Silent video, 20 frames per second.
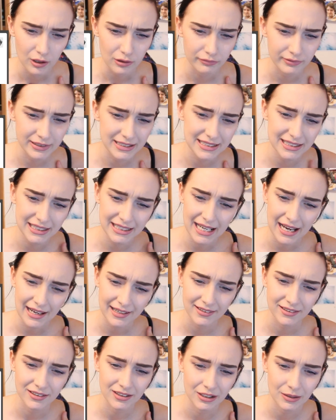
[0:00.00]
"Recently I
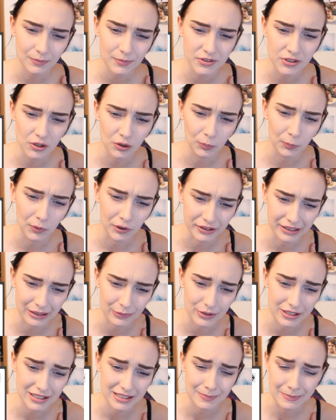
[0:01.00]
ended up soul bonding
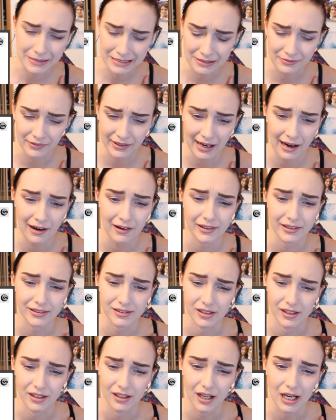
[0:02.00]
with a specific
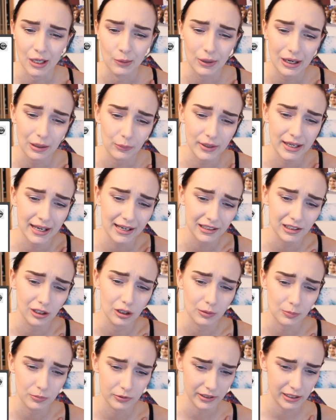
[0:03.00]
character, and while we get
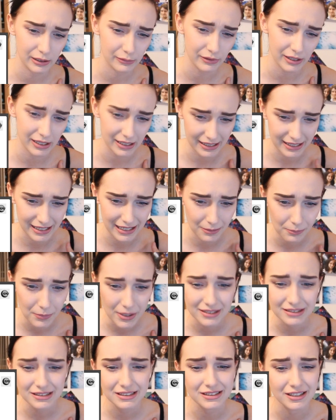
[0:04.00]
along pretty great, he
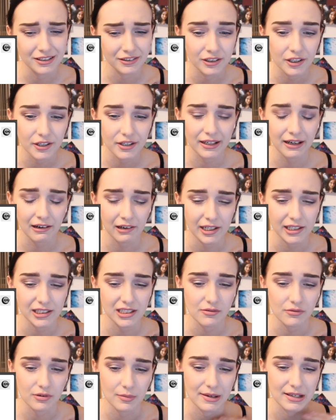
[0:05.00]
misses another
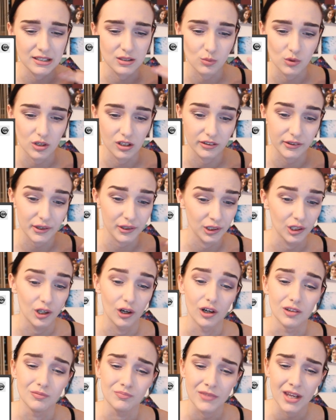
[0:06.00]
character from his world a
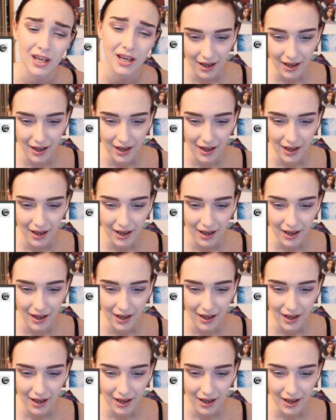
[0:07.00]
lot.